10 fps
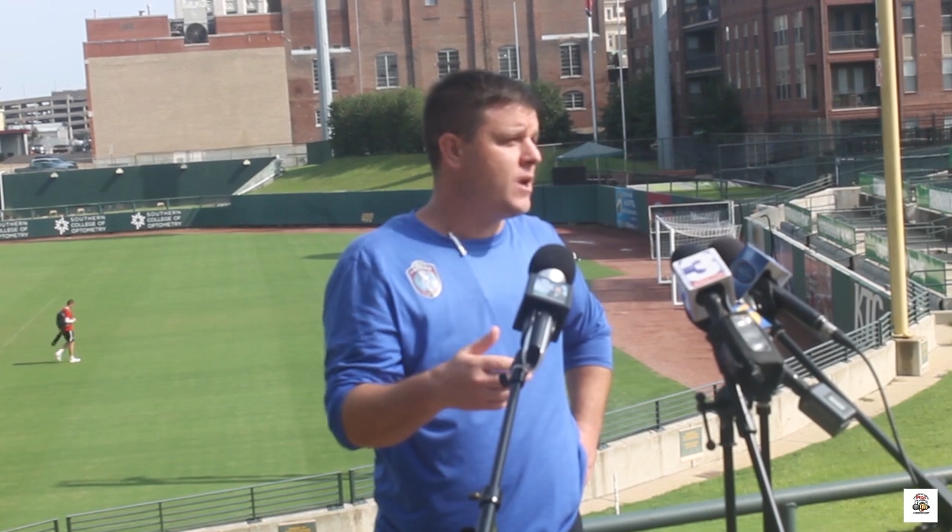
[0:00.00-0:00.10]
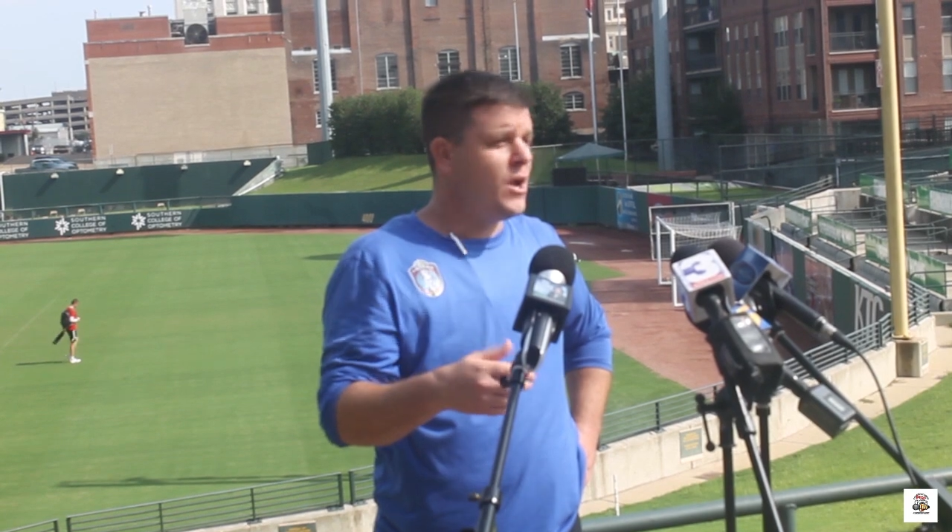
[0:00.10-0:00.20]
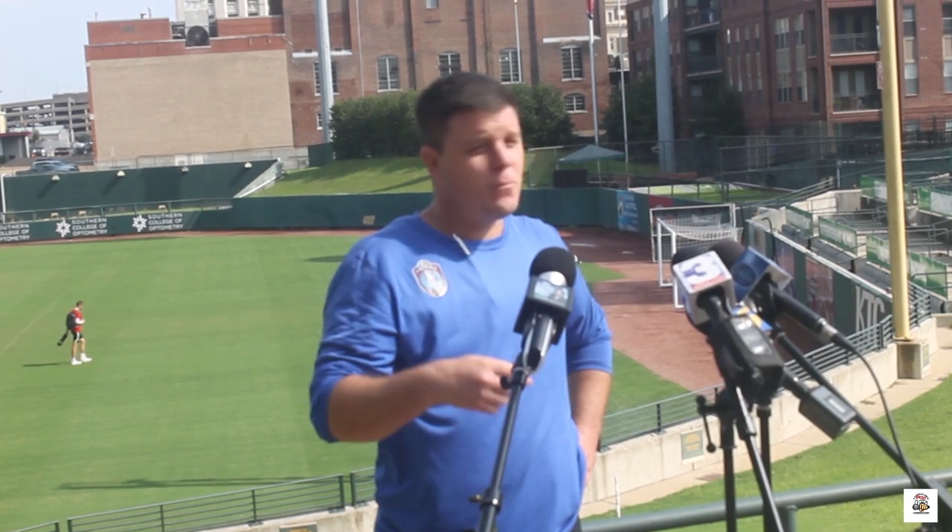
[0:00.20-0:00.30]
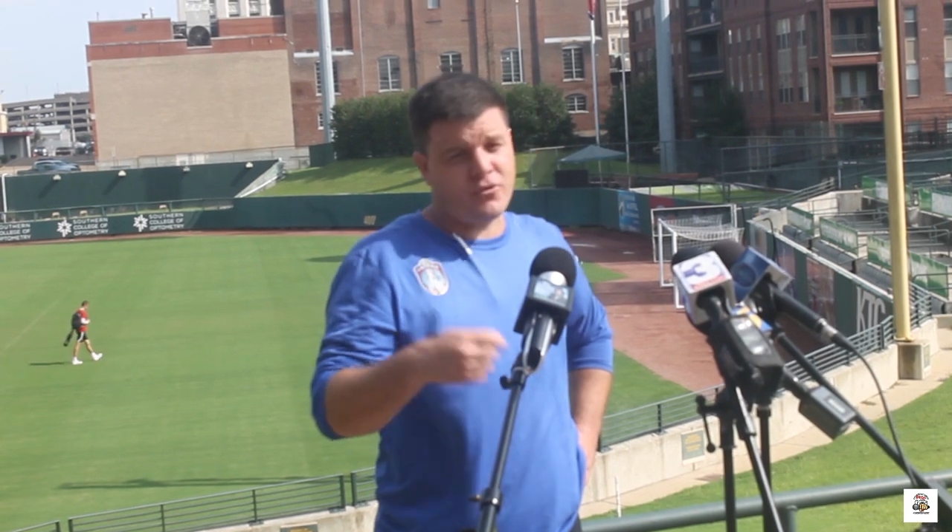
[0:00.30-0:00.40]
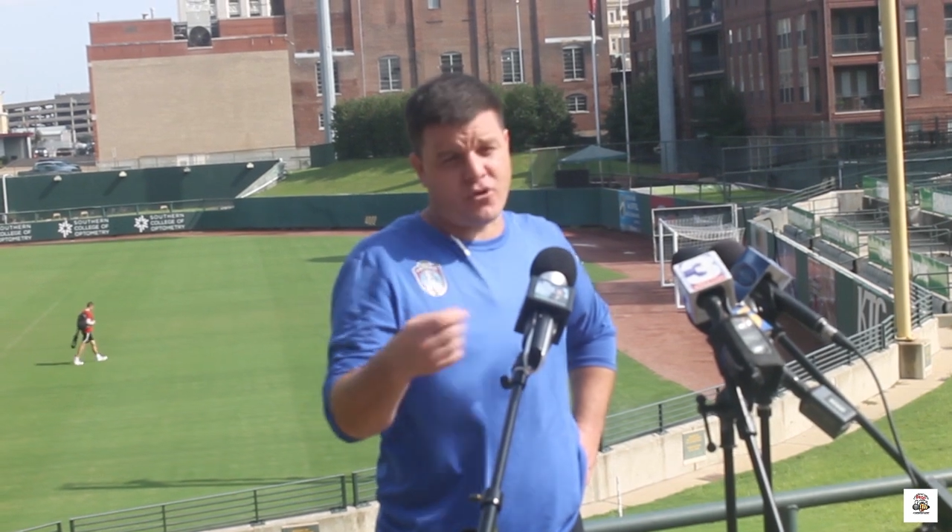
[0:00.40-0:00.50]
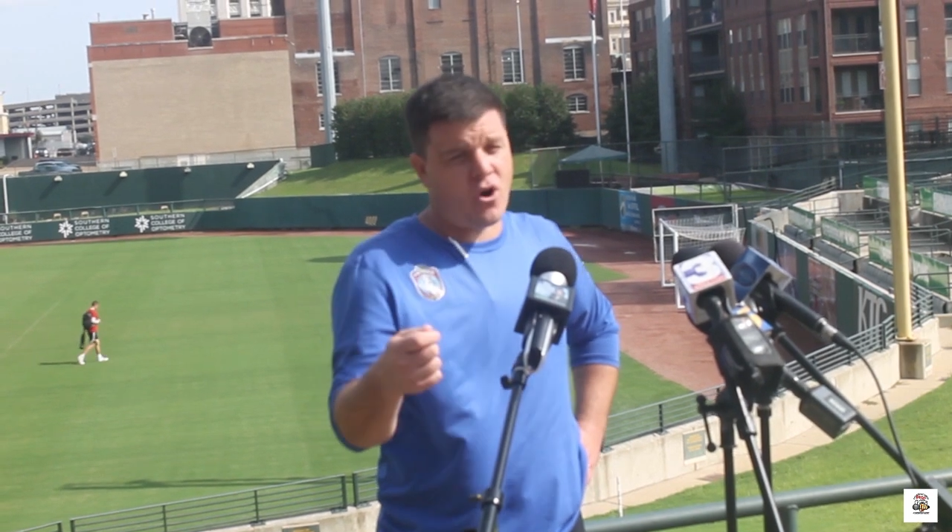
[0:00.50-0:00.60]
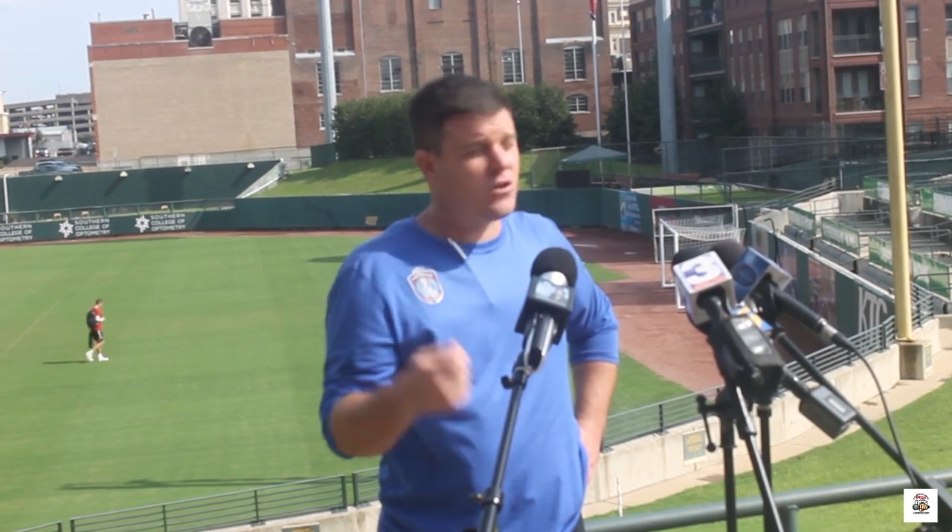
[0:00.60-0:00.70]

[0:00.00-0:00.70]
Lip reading: But they're